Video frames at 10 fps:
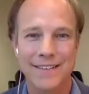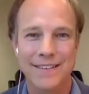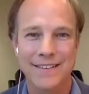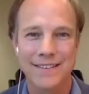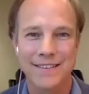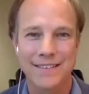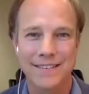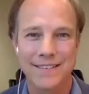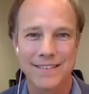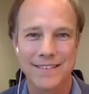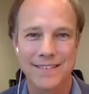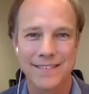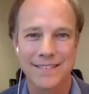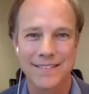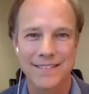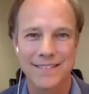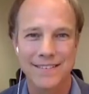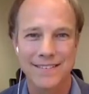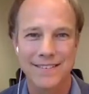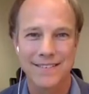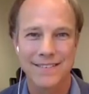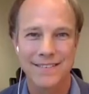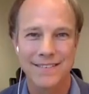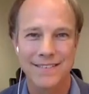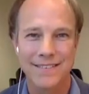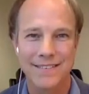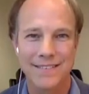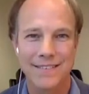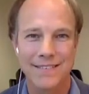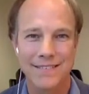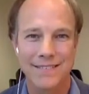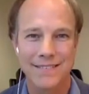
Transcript: (silent)